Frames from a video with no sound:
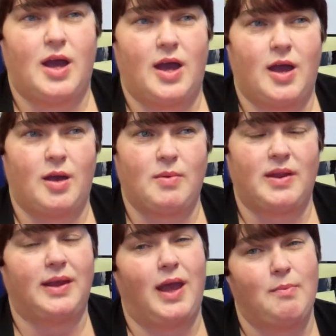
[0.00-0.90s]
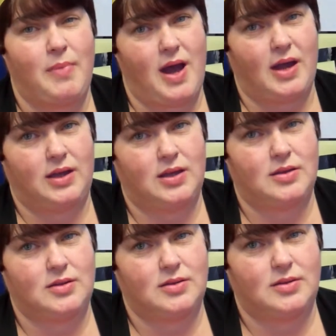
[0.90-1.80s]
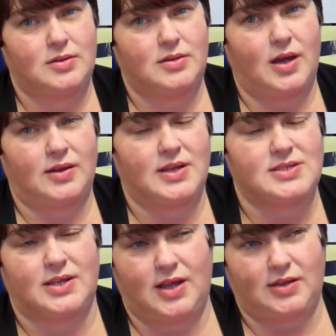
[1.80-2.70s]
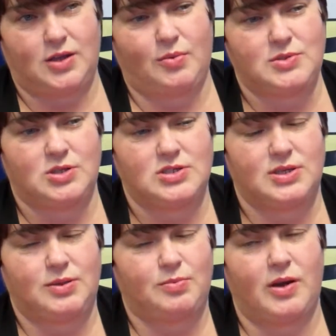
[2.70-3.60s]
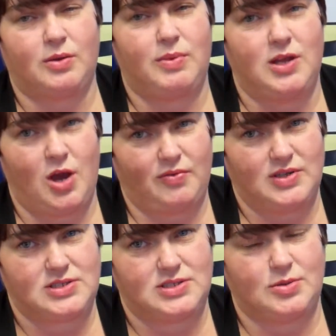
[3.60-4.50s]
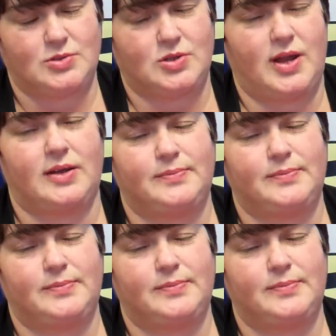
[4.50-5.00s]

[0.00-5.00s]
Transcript: And then came back, and they said they had the opportunity where I can be in the office, so I took that.